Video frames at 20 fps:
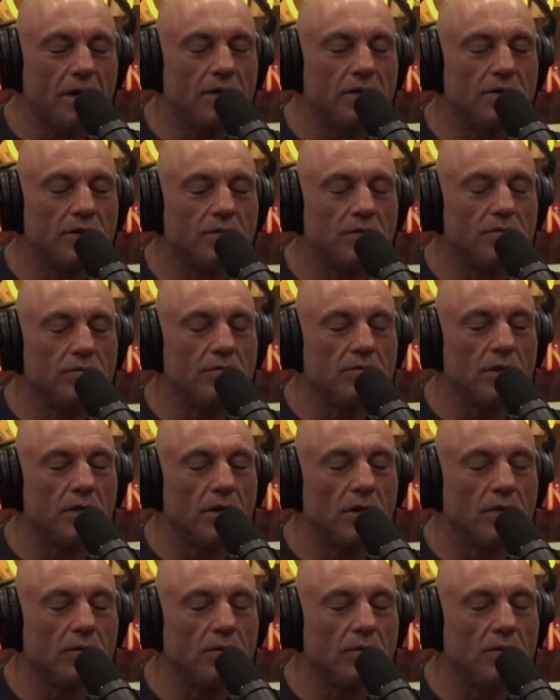did you
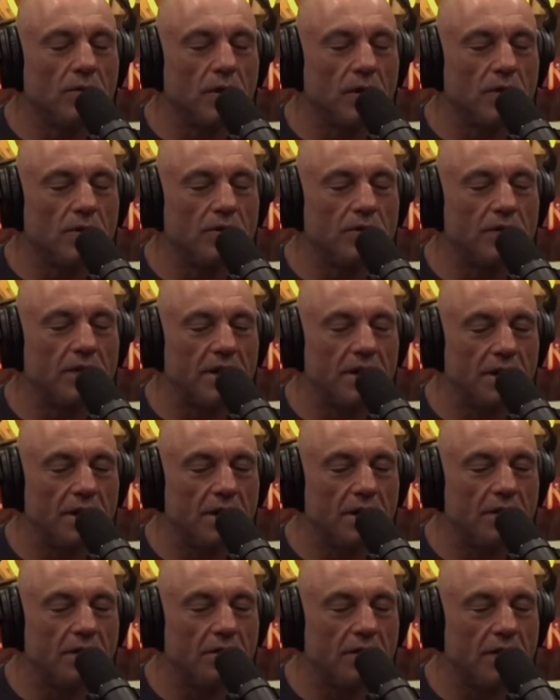learn to eat
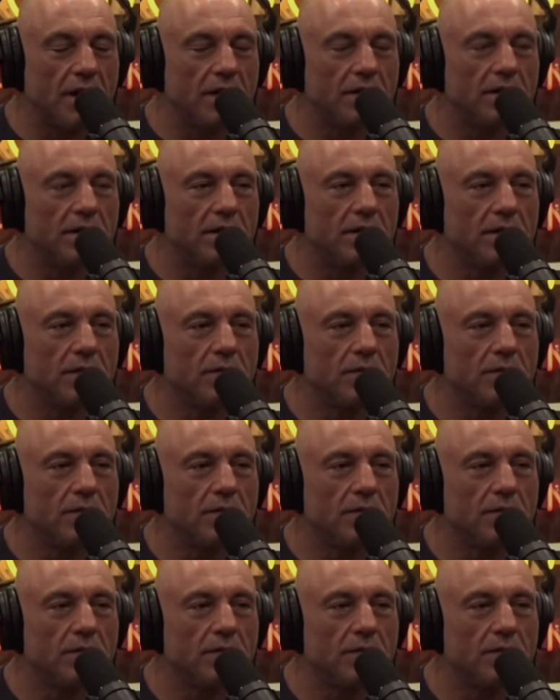correctly?